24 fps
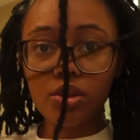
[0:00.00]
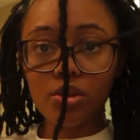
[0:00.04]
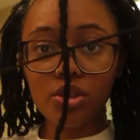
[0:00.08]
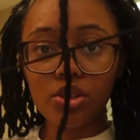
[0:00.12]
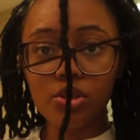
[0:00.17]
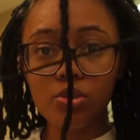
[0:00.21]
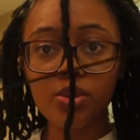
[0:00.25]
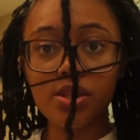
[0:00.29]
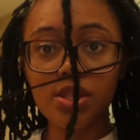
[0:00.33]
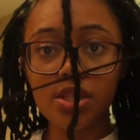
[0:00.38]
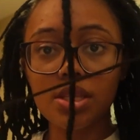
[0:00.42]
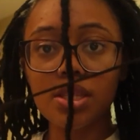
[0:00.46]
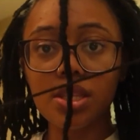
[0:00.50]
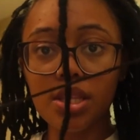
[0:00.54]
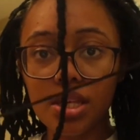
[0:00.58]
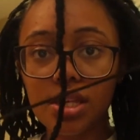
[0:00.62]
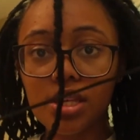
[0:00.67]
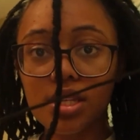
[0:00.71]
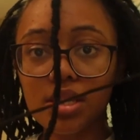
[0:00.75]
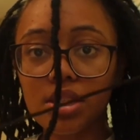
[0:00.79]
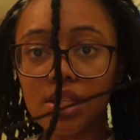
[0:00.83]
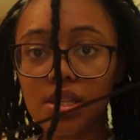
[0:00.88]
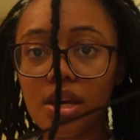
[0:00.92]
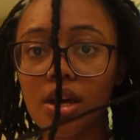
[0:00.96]
twist
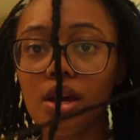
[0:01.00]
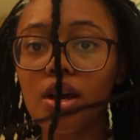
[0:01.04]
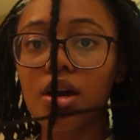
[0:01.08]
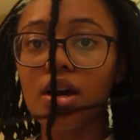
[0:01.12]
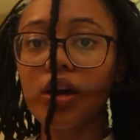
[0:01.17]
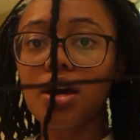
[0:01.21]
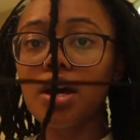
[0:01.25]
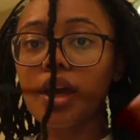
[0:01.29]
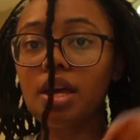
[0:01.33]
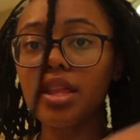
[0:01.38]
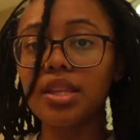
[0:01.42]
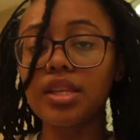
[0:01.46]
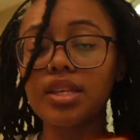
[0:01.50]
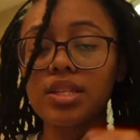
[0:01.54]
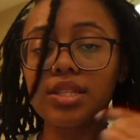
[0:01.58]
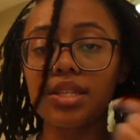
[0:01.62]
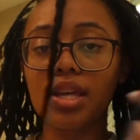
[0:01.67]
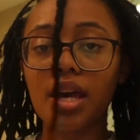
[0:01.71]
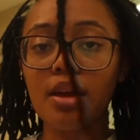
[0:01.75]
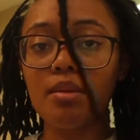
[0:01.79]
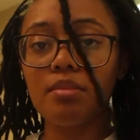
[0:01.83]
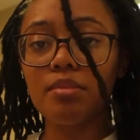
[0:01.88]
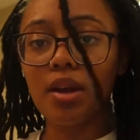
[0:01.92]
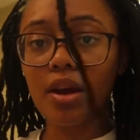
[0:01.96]
this in the
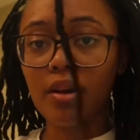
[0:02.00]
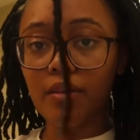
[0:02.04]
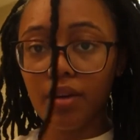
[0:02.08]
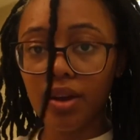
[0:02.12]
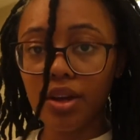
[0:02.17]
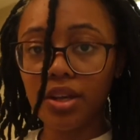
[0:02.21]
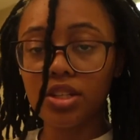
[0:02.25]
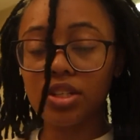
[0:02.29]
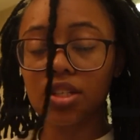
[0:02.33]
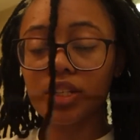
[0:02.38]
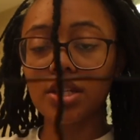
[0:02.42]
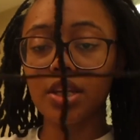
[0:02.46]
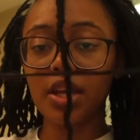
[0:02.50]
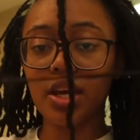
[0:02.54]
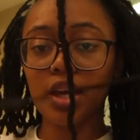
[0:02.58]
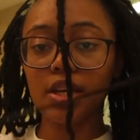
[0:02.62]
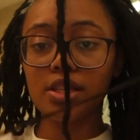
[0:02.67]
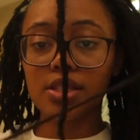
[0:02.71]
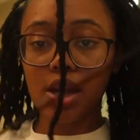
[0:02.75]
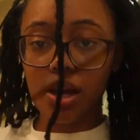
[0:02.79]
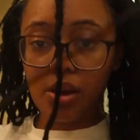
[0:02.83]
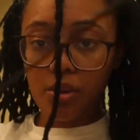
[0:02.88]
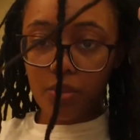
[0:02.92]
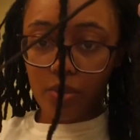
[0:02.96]
same direction as
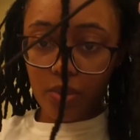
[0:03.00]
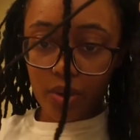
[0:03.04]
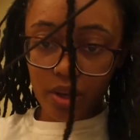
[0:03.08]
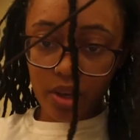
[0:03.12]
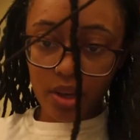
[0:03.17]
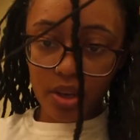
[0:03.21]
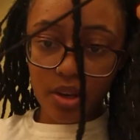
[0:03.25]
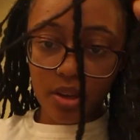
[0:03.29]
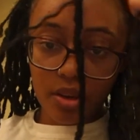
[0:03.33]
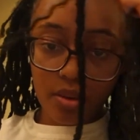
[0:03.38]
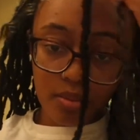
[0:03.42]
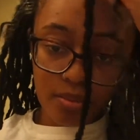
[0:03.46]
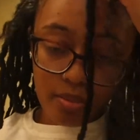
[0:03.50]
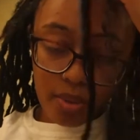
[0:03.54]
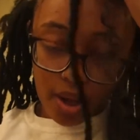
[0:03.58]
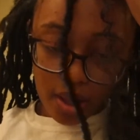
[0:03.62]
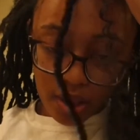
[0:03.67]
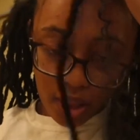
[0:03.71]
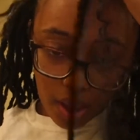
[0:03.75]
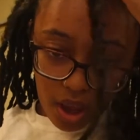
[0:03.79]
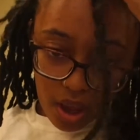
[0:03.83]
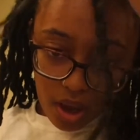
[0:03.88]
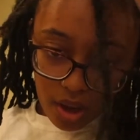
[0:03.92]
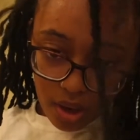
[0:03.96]
I would my
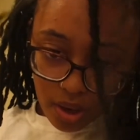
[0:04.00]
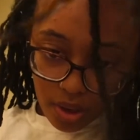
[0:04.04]
lock.